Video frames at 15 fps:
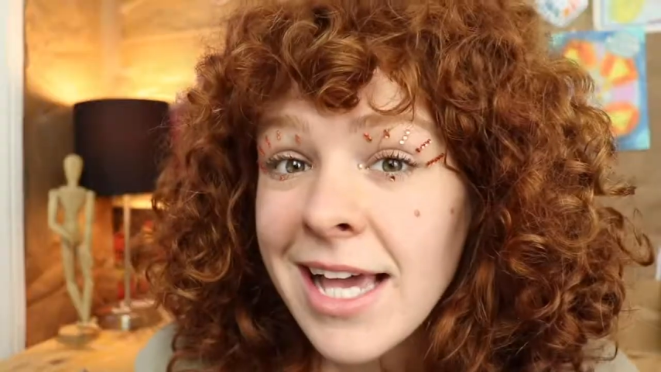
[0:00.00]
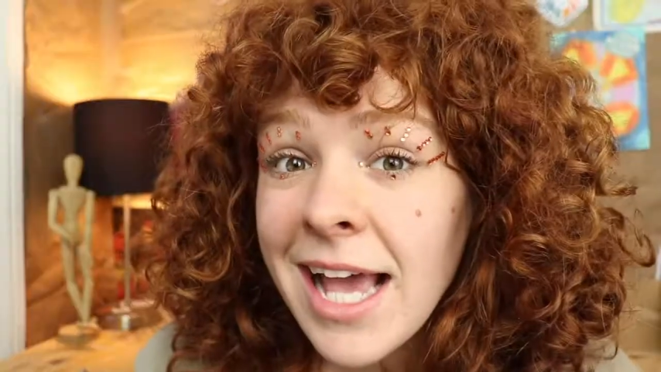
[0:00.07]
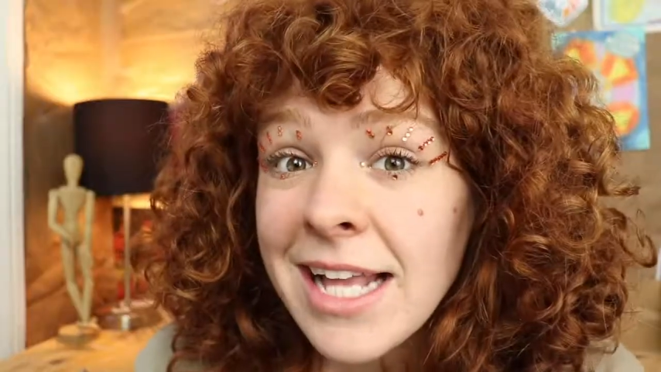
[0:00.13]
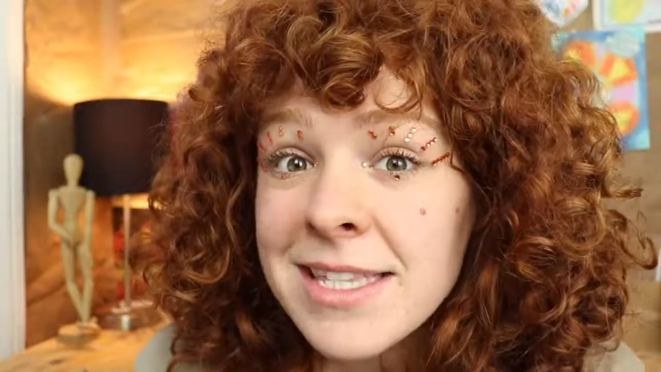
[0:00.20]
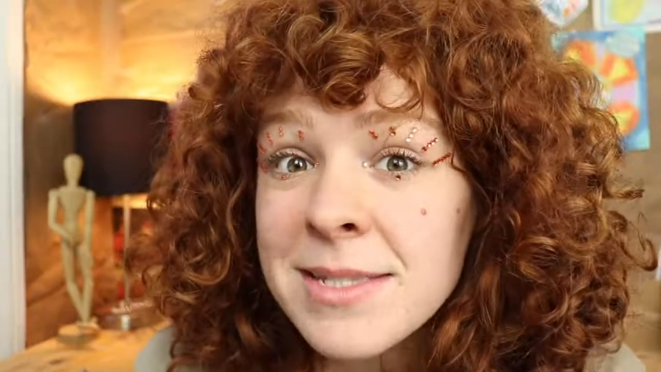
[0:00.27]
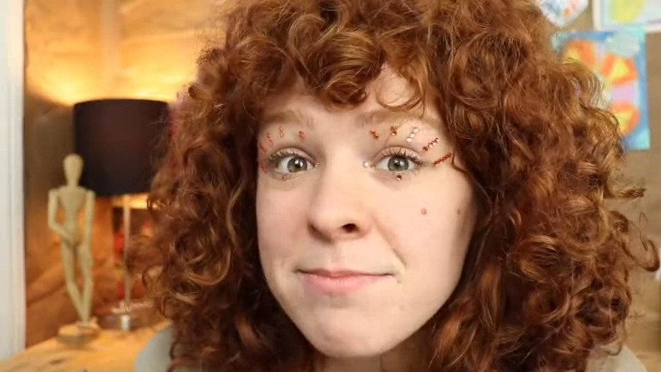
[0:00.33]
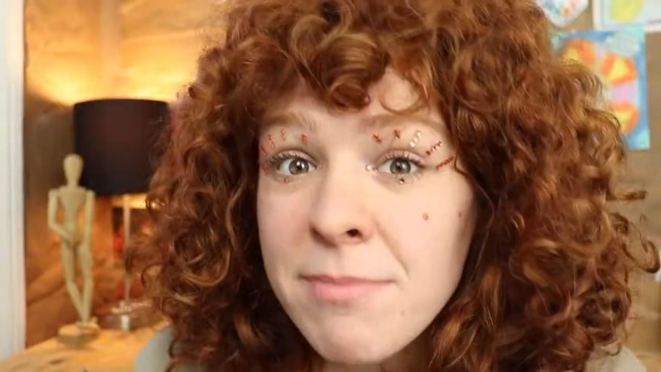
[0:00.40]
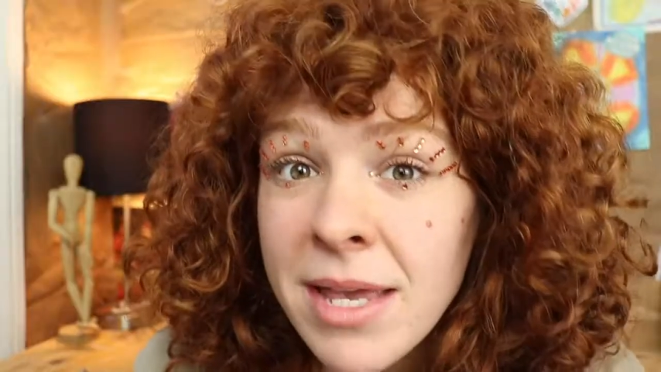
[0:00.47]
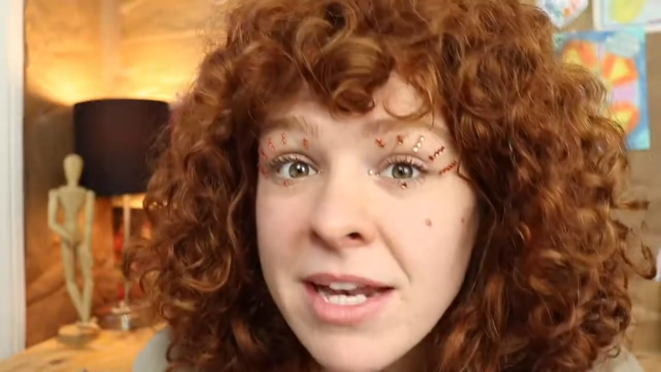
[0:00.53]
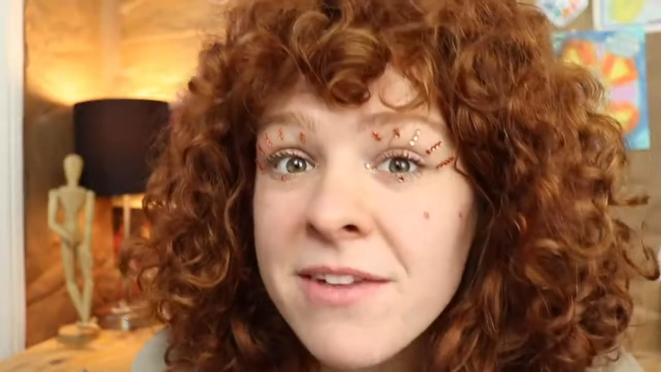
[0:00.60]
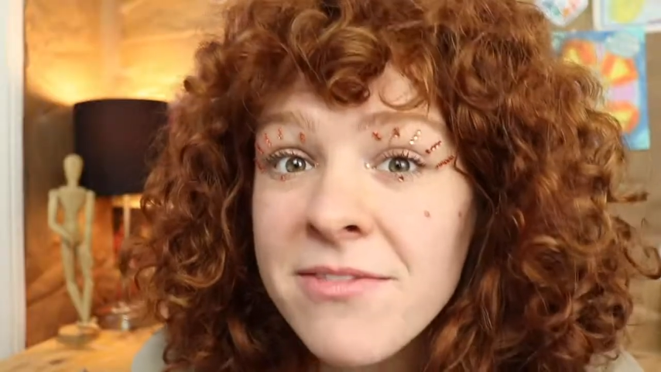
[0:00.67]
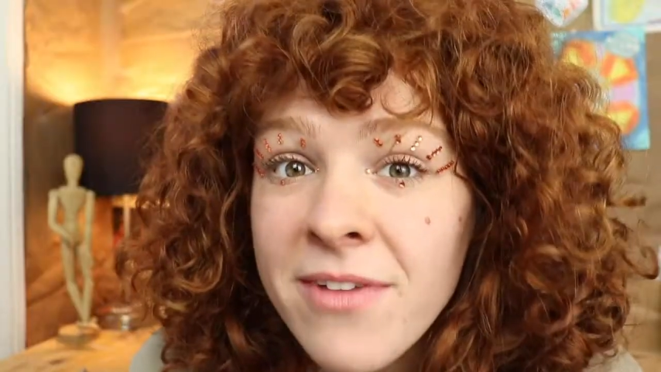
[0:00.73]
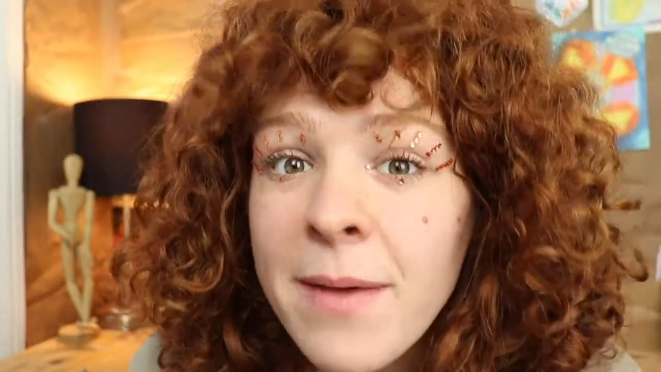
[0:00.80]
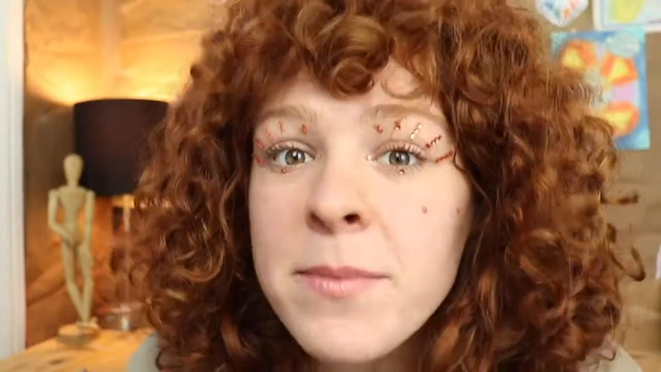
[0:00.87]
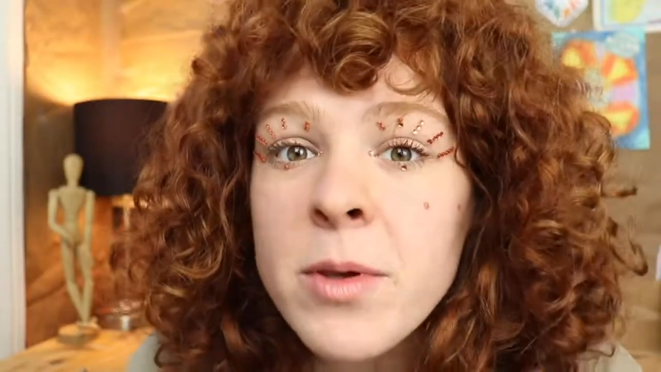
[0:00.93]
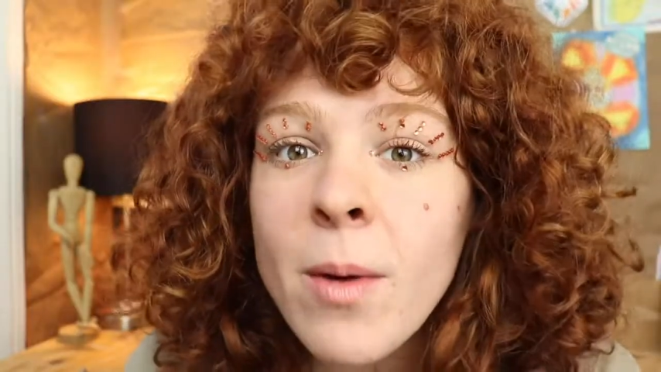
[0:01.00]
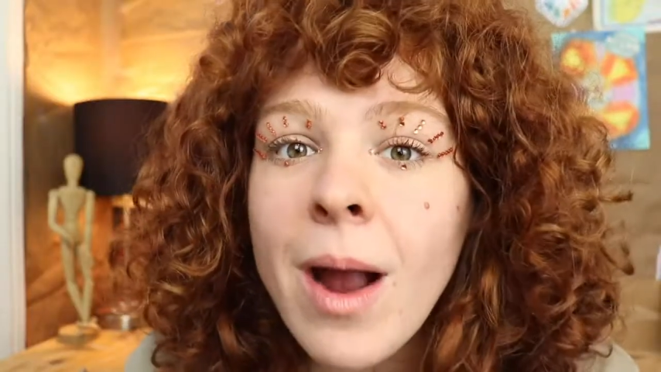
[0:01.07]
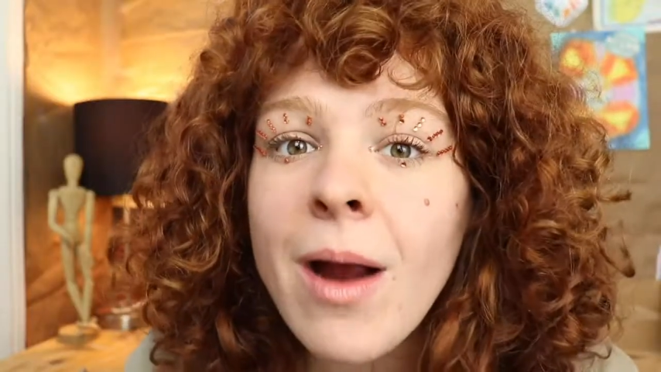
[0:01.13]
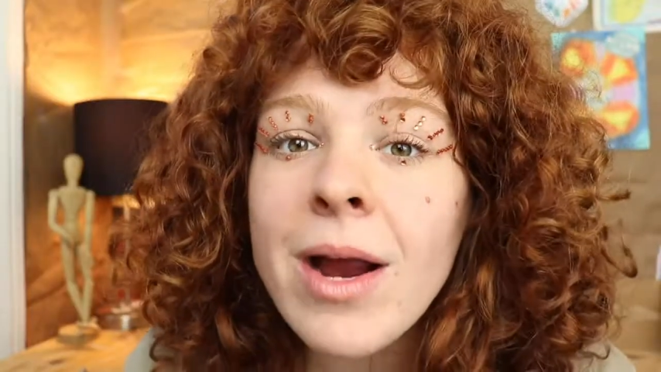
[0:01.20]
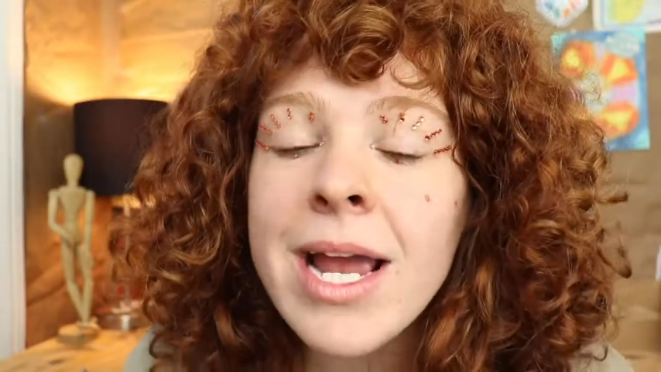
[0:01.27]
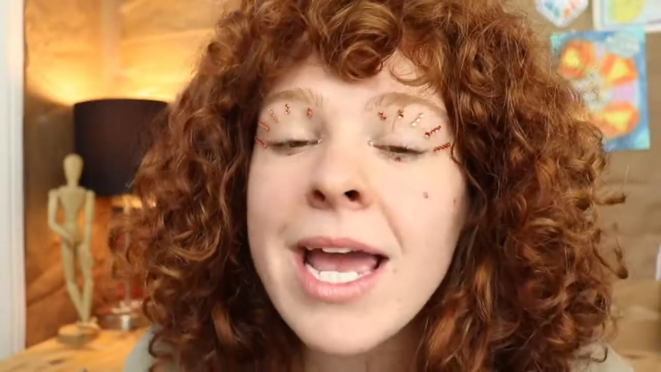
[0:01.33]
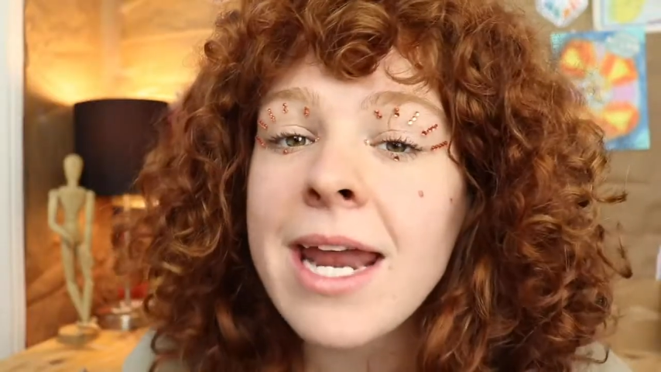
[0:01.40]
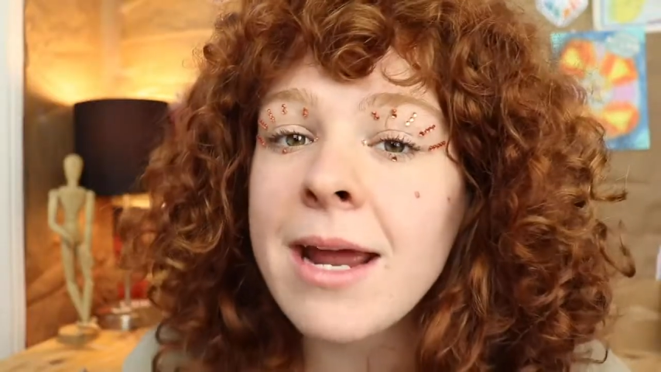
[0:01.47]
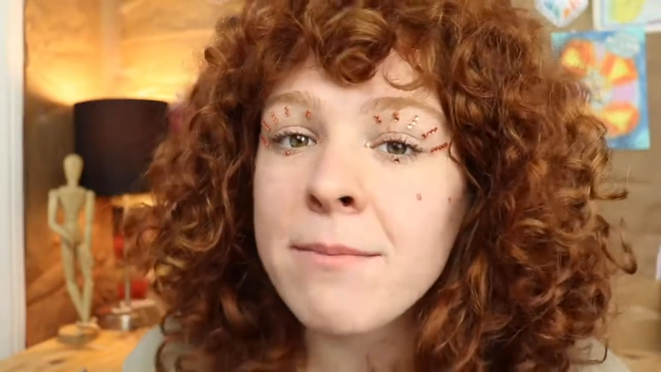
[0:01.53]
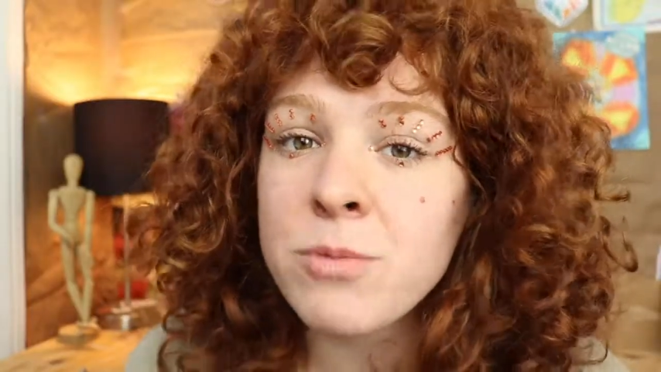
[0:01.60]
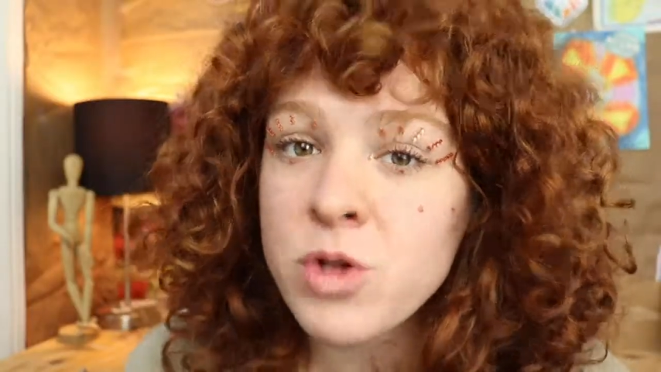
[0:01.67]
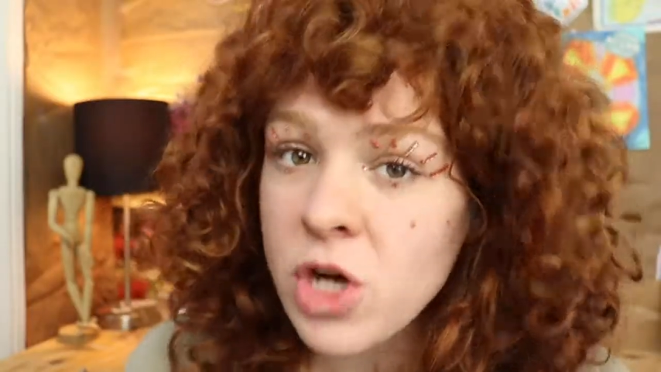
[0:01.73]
It's mid-February and I'm